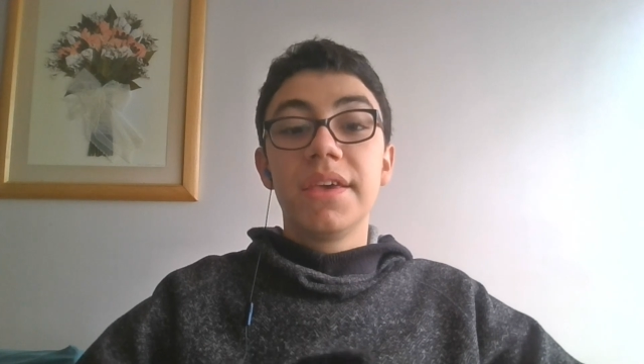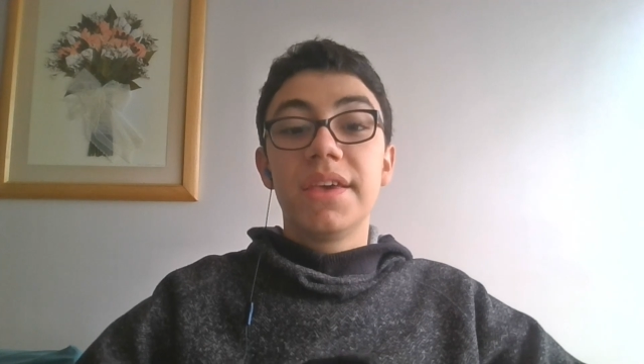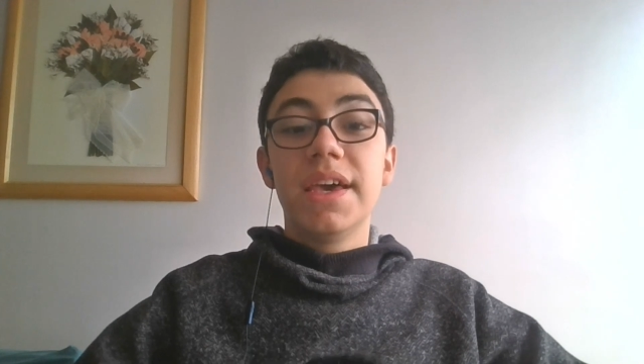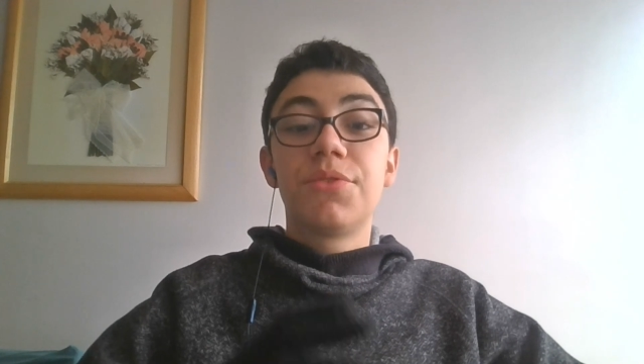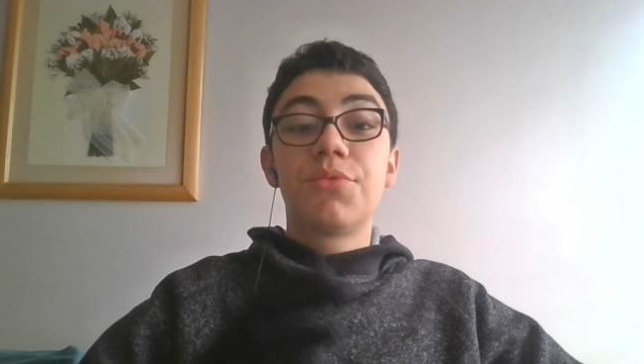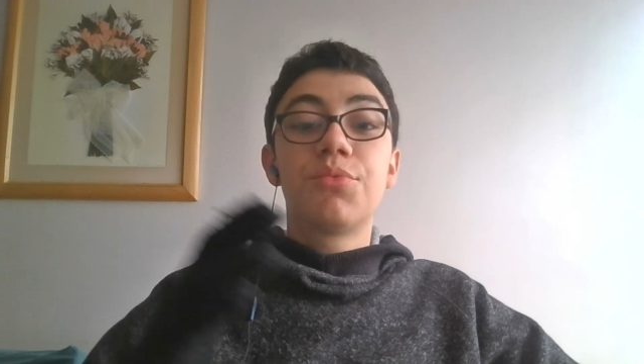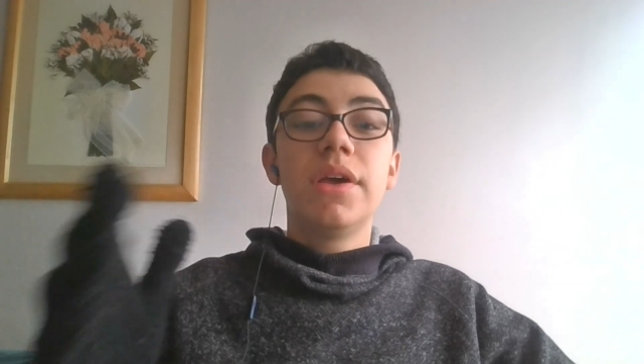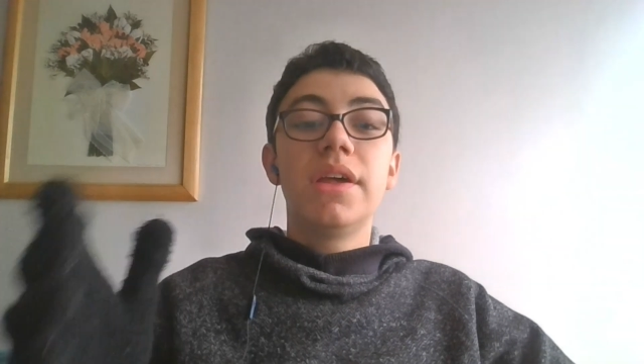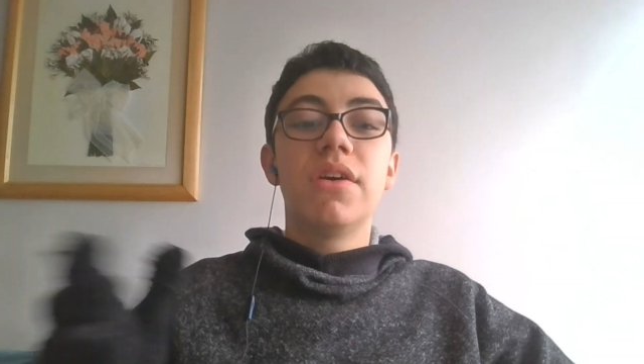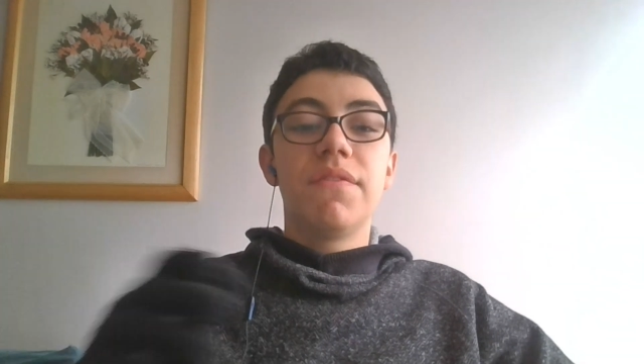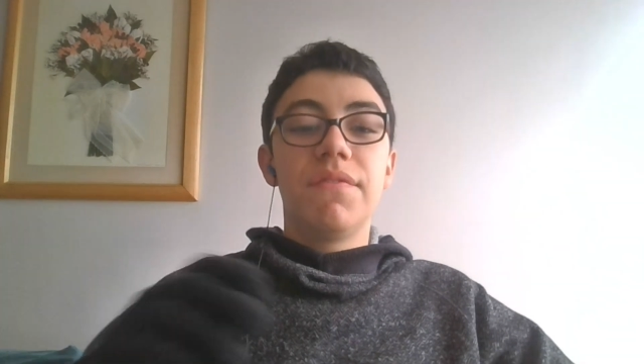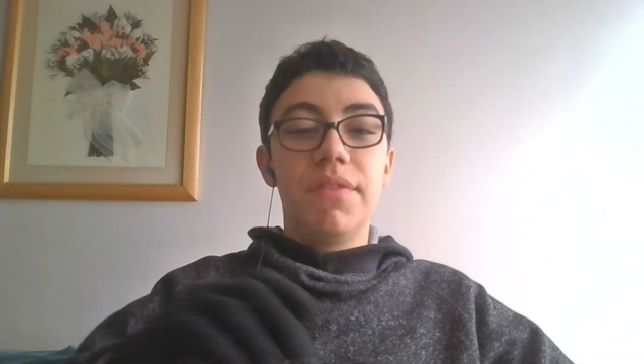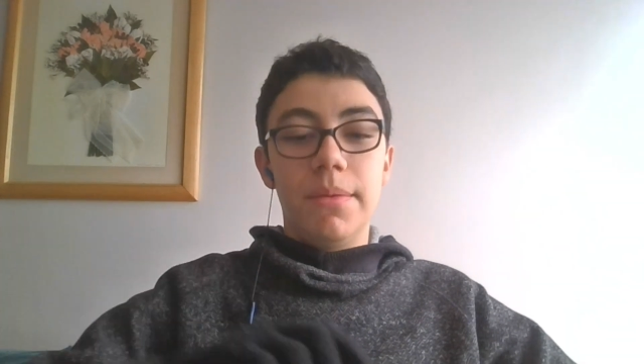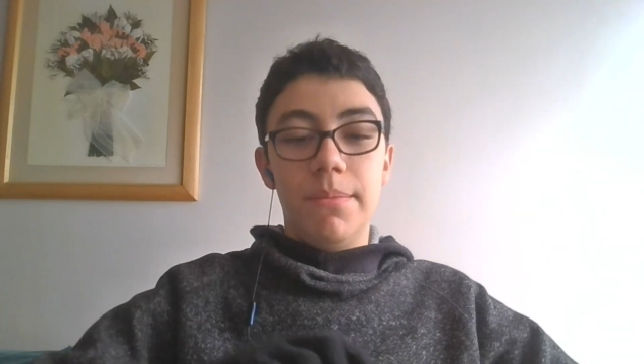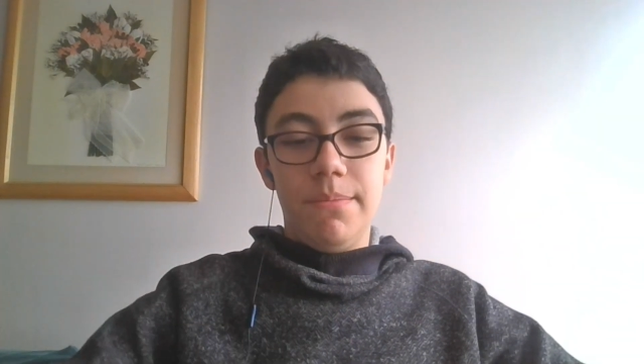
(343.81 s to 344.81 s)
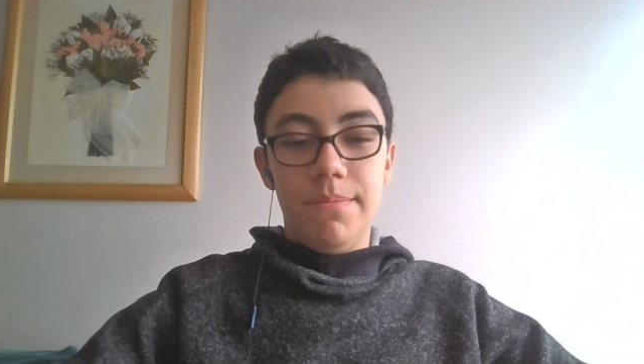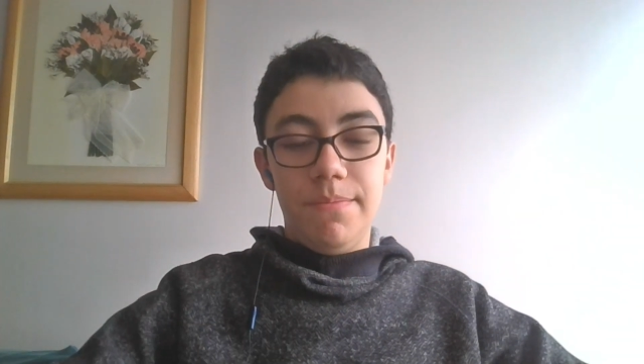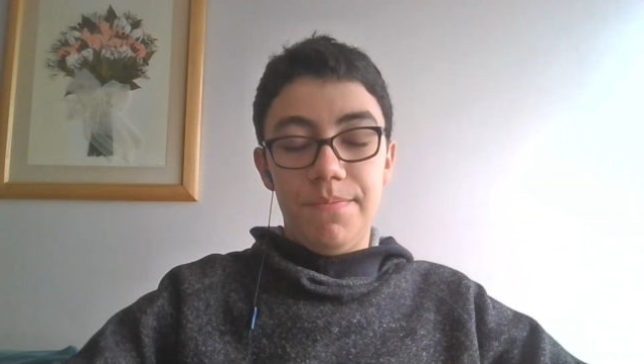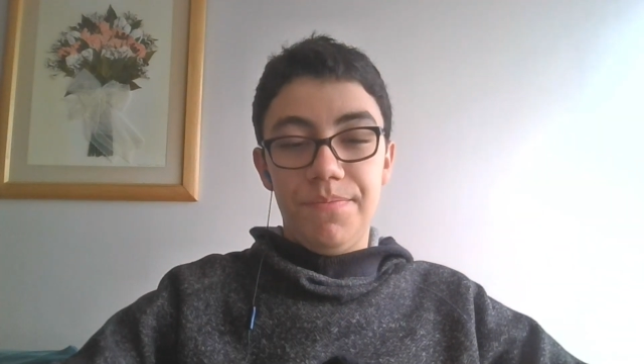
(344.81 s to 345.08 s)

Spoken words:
get rid of them,